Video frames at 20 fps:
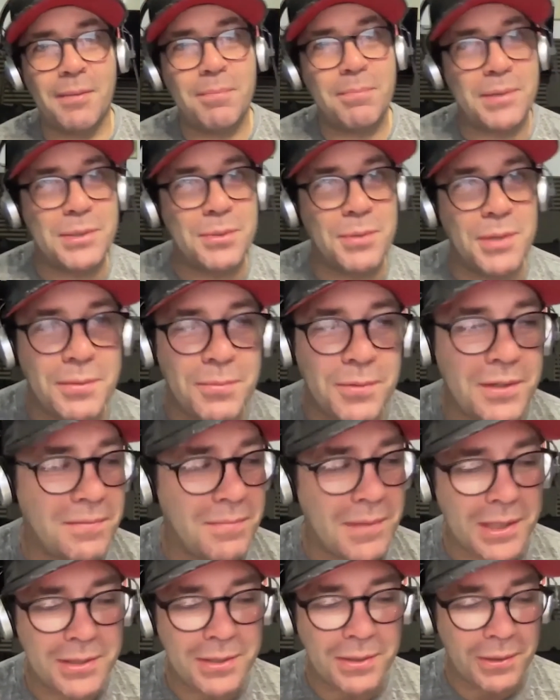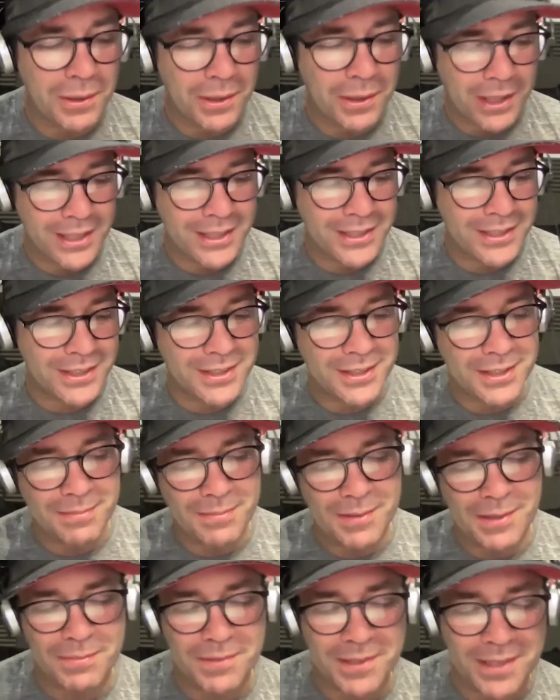between one of my two locations at the
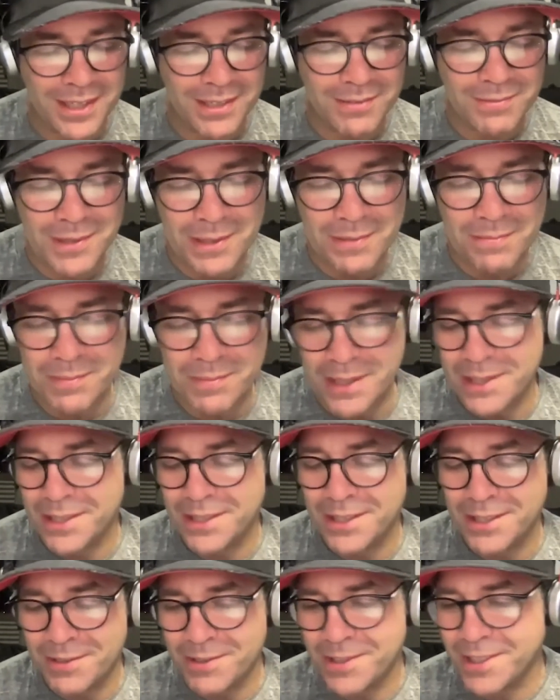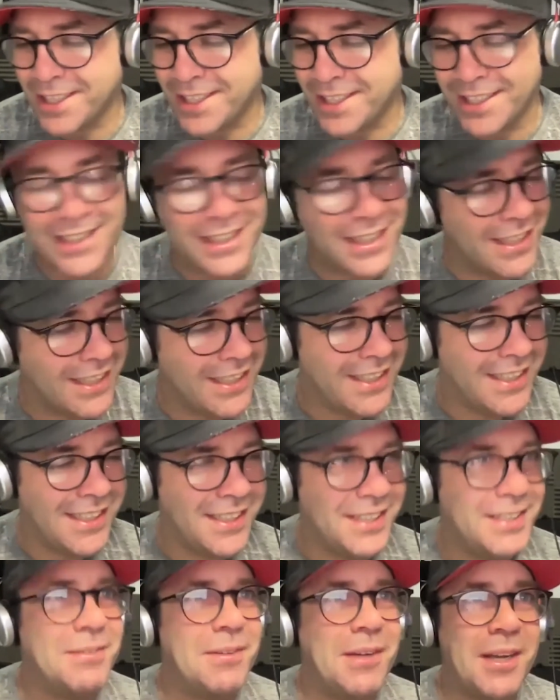moment, and when I'm back in the UK,
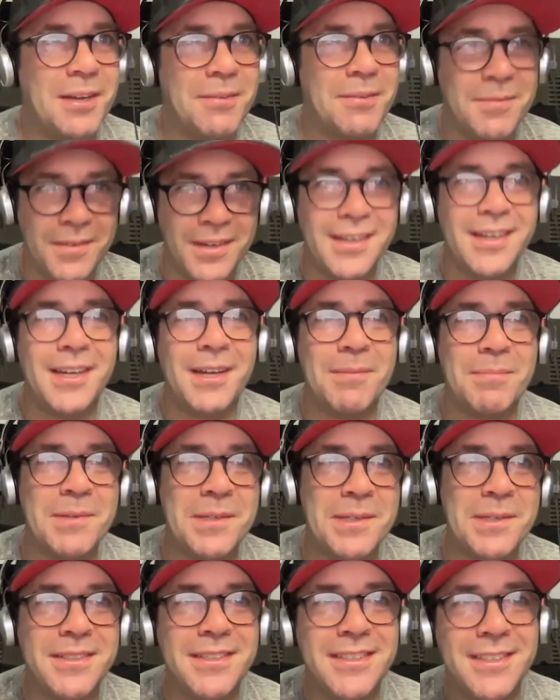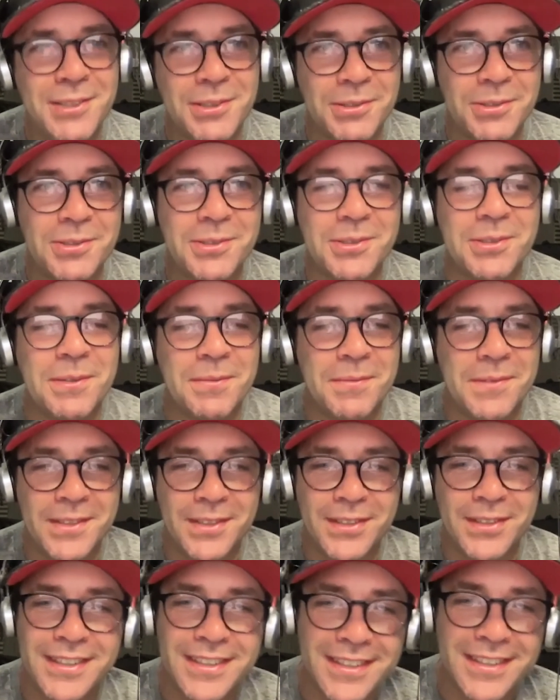I'll be sure to come
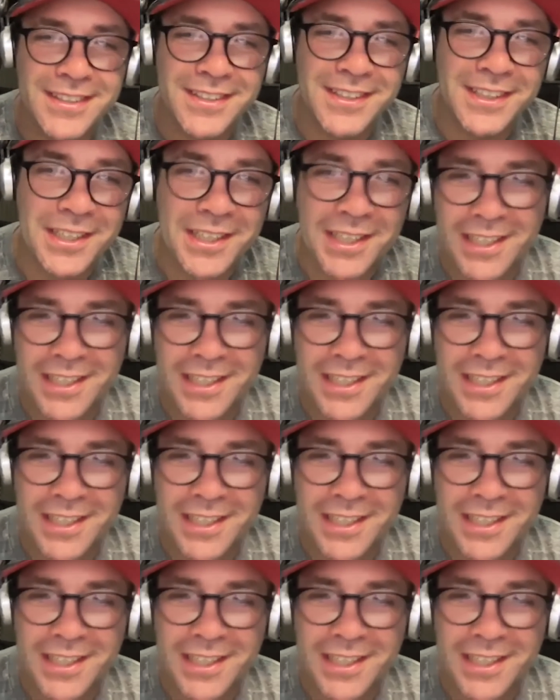and see